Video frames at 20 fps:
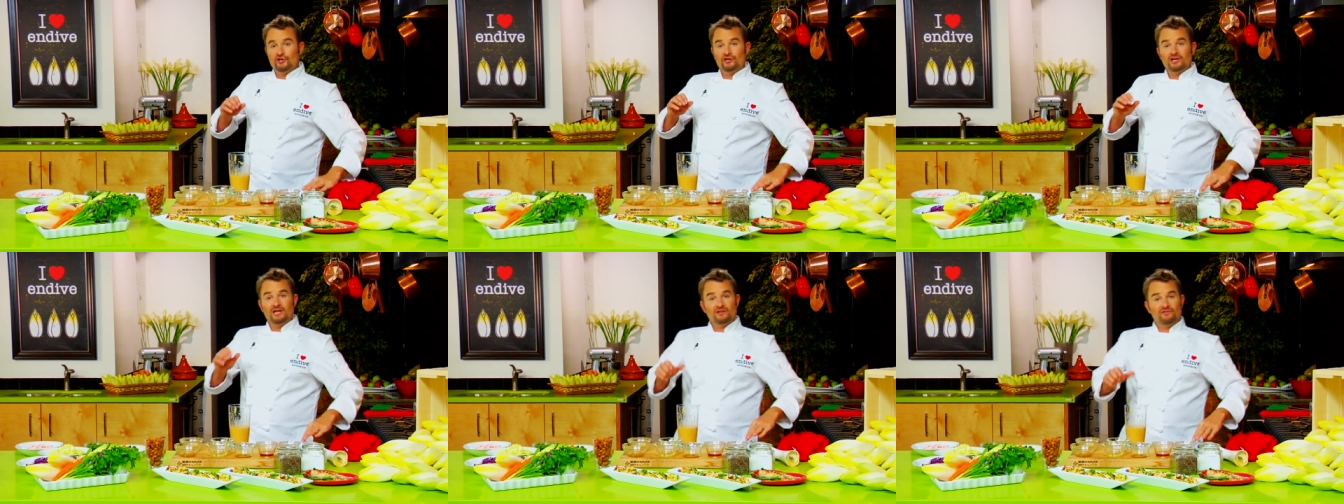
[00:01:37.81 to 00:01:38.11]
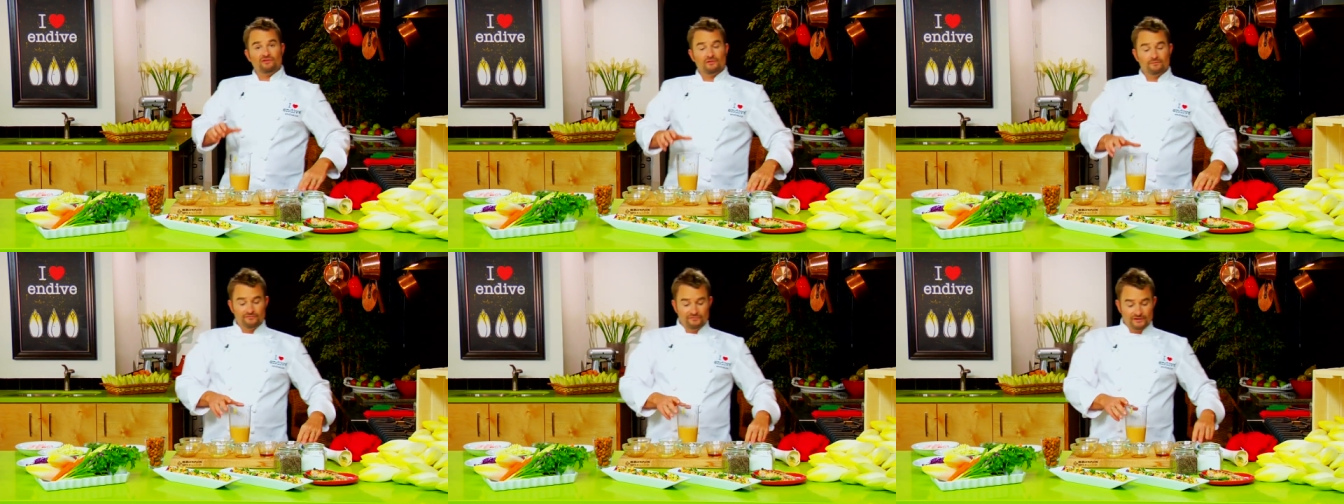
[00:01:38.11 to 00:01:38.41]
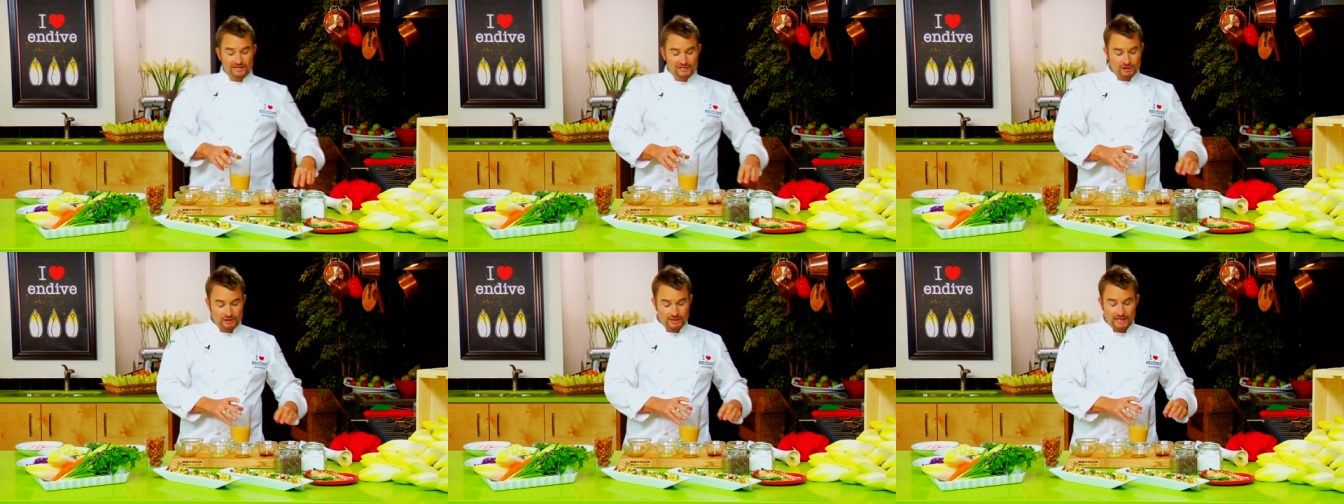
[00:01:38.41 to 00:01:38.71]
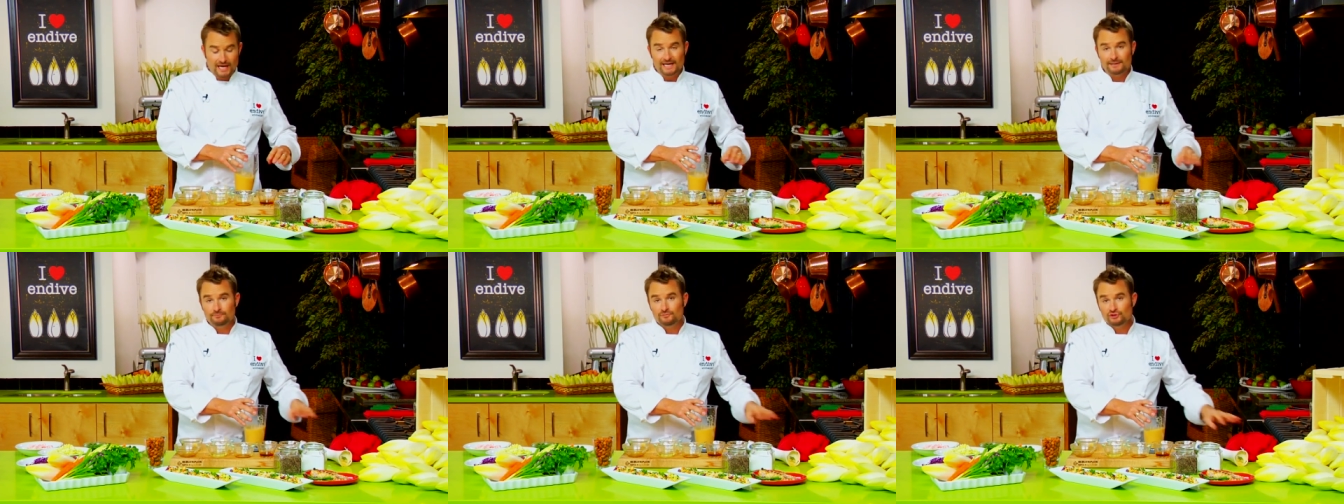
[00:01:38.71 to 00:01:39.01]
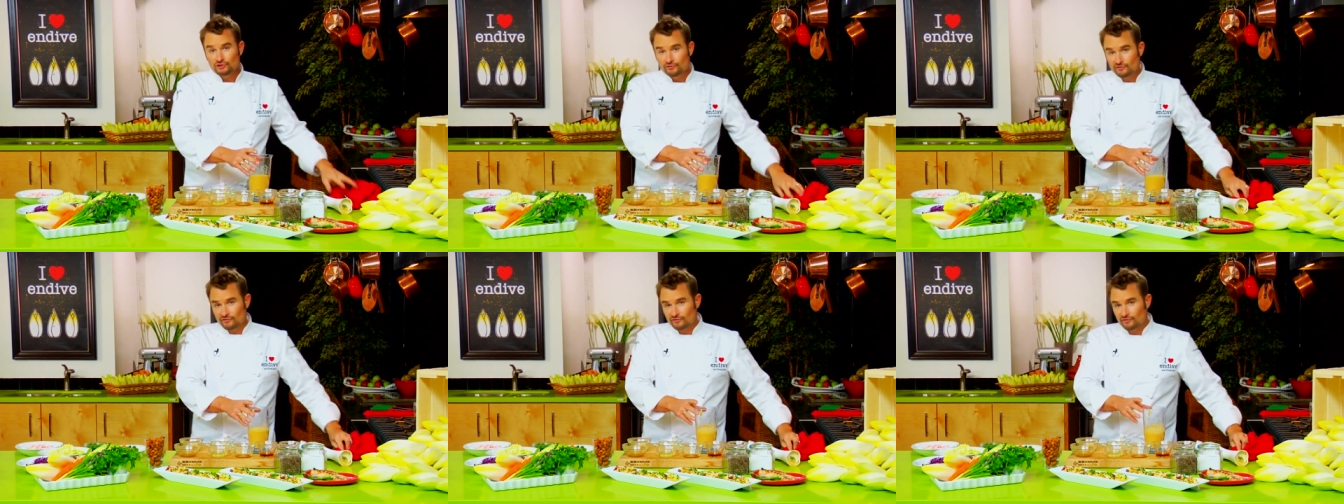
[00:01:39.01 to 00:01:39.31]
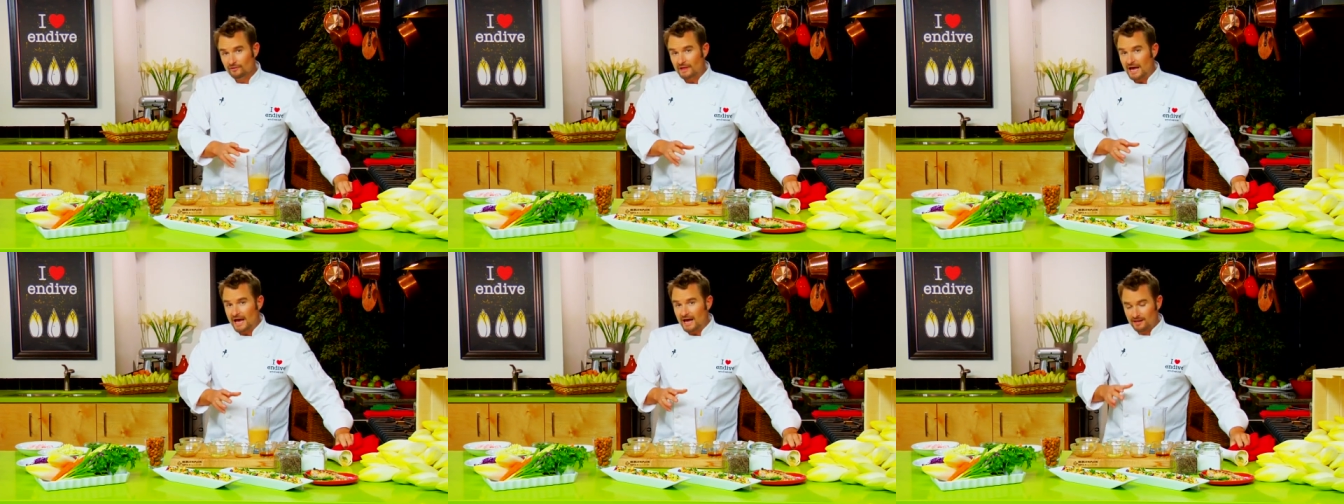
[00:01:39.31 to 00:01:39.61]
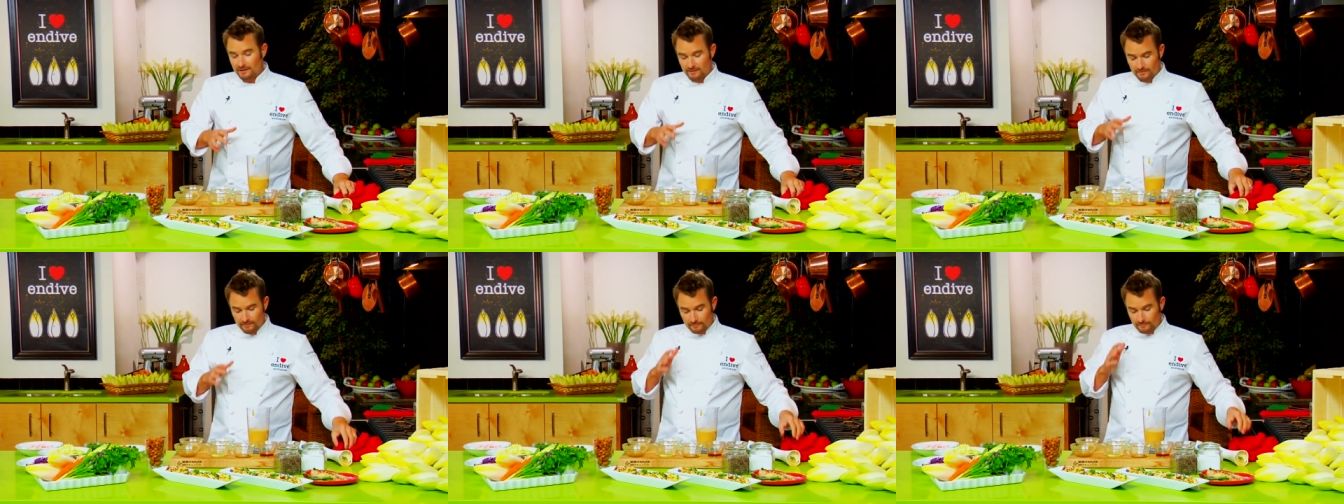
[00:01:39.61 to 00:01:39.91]
could add some fresh lime juice to
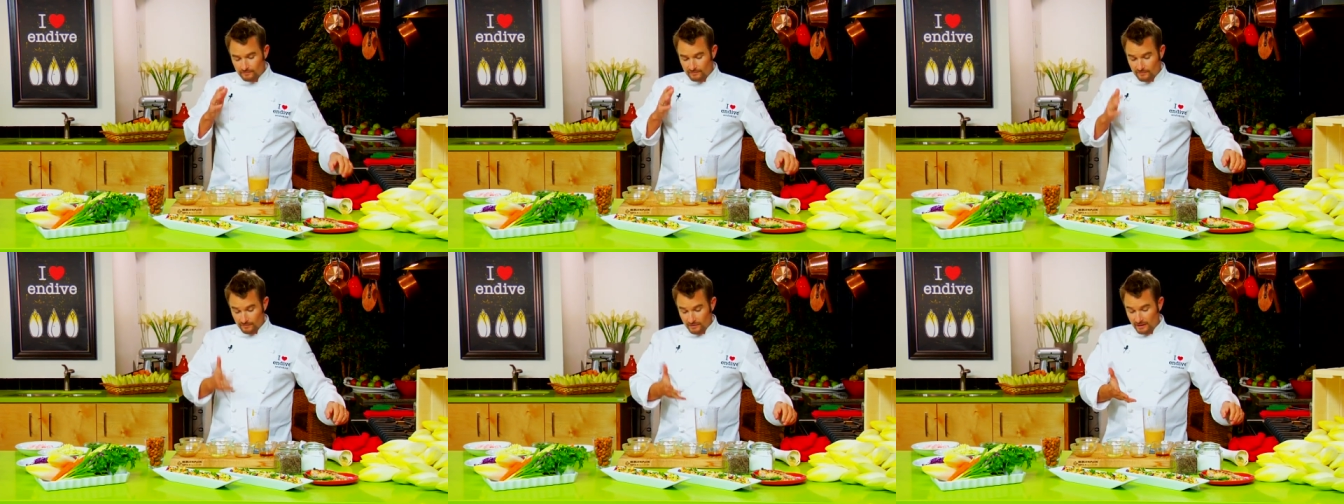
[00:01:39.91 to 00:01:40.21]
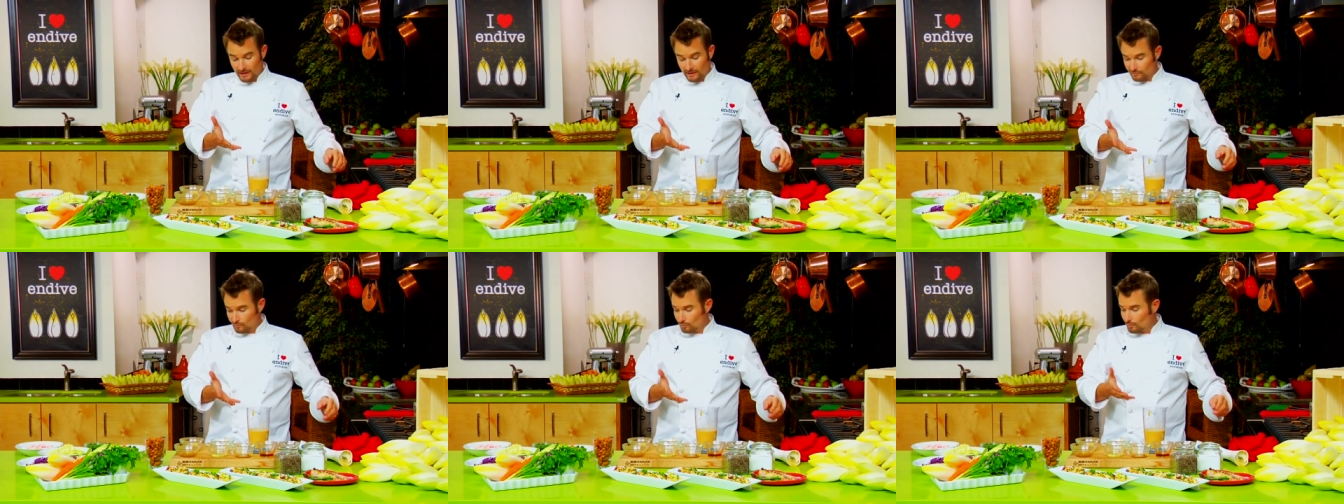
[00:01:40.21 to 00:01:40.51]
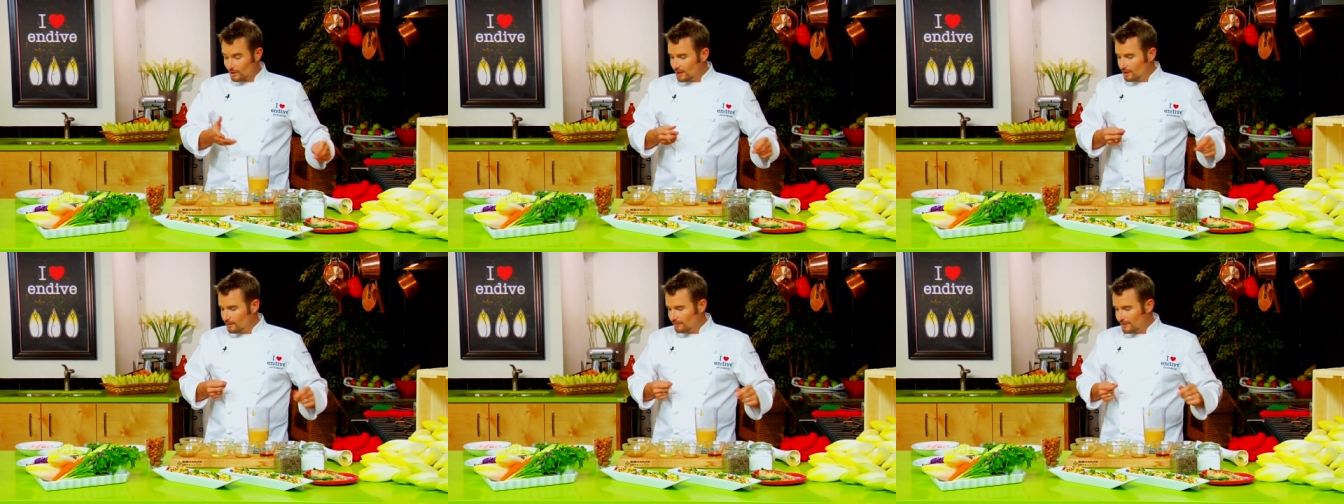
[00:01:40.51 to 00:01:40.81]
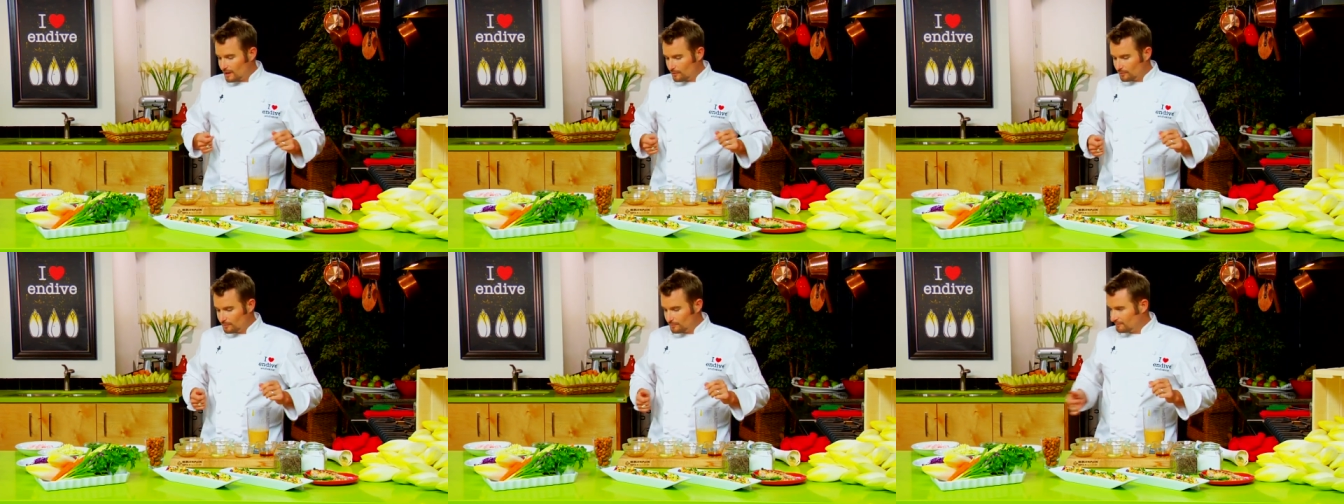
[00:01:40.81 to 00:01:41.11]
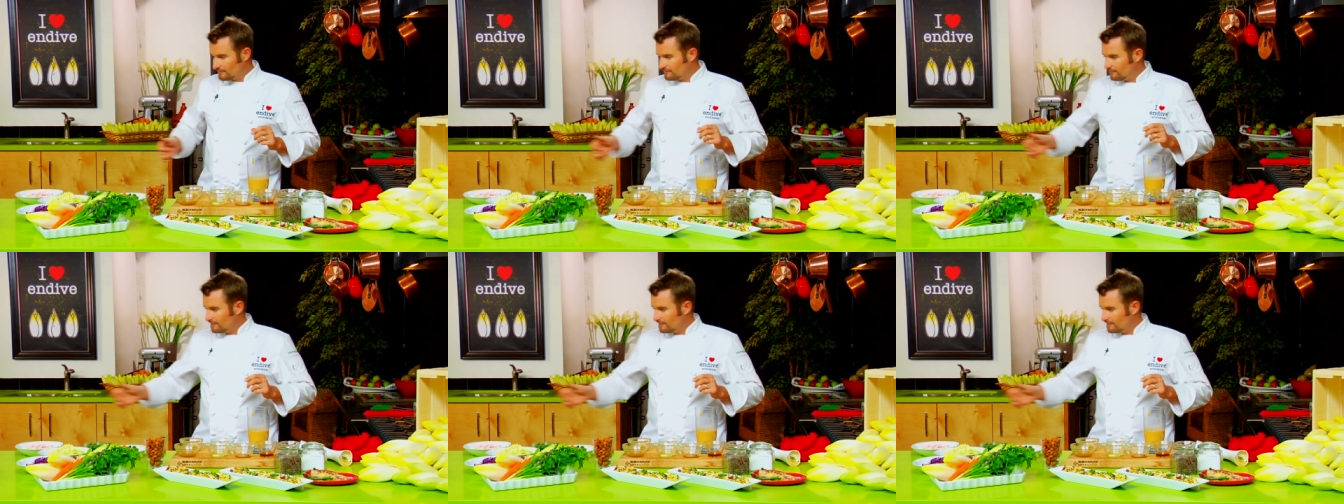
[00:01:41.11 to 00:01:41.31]
that as well. That would be